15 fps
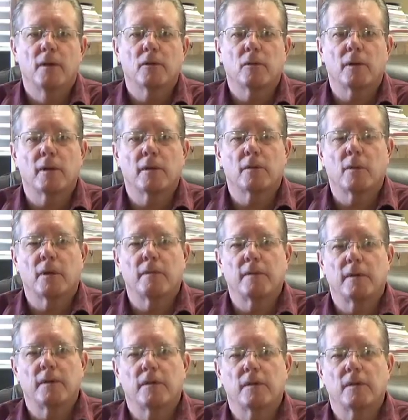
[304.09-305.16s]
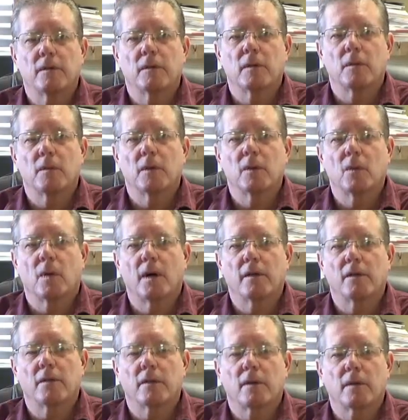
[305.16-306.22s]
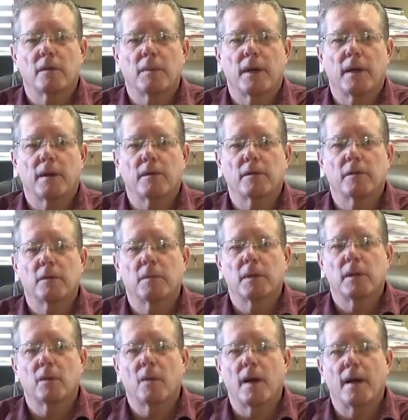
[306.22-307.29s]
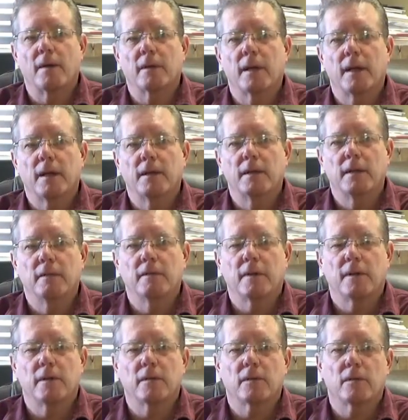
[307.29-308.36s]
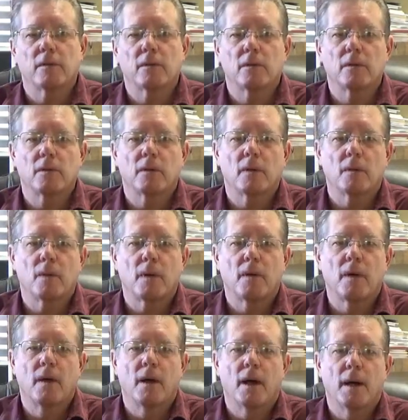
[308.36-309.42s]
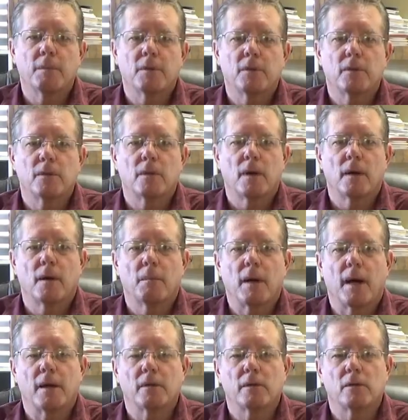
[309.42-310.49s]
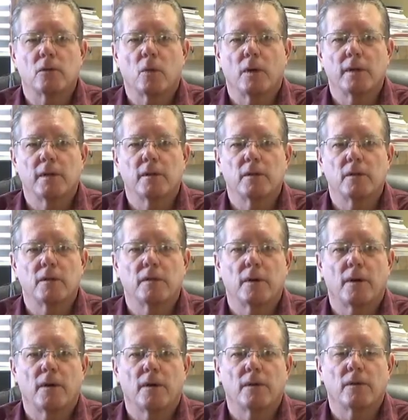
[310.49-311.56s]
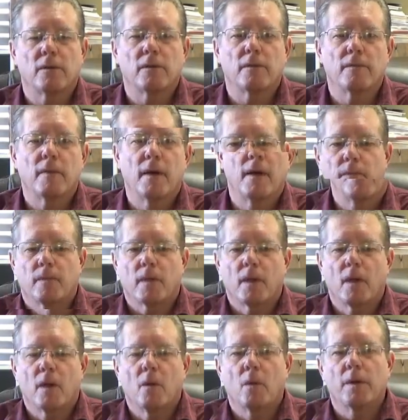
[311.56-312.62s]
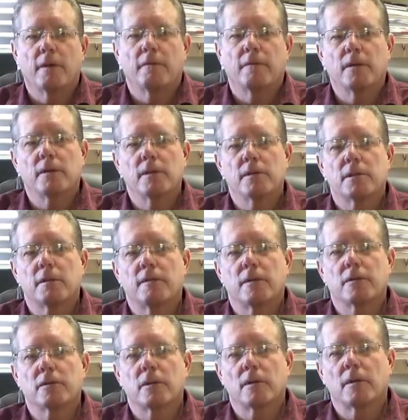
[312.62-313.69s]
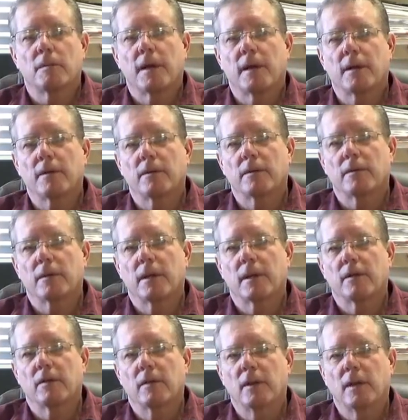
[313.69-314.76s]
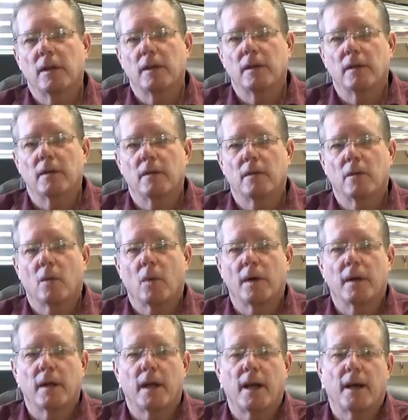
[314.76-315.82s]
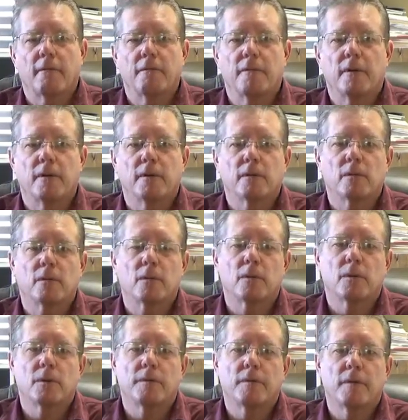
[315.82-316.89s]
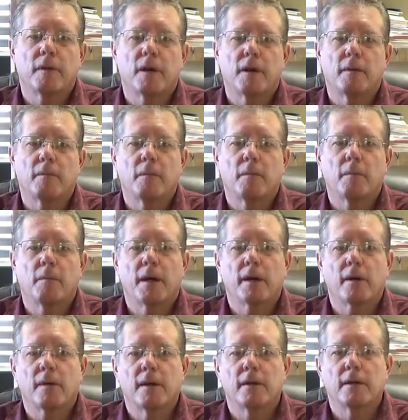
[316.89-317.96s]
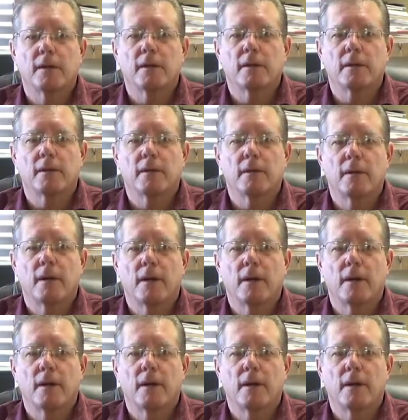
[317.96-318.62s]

So on a 12 volt system you want your solar panels to be around 18 volts to up to about 22 volts. When the voltage of your solar panels exceed the 1.5 volt rule of thumb by a great deal,